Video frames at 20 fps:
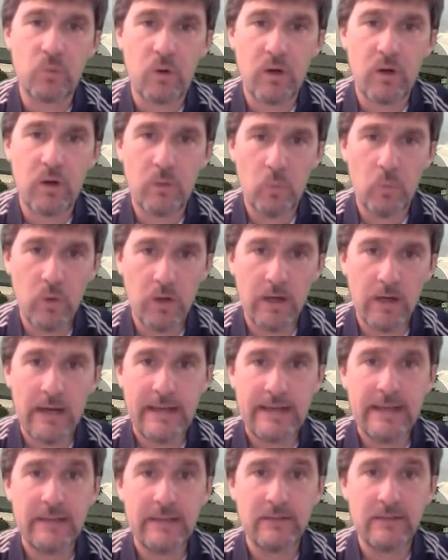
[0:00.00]
Well, will I
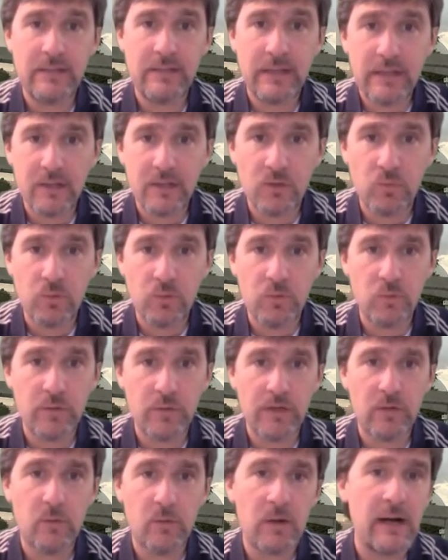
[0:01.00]
get tickets when
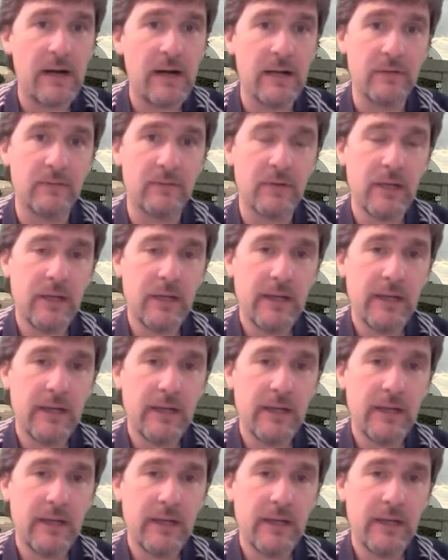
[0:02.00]
we arrive?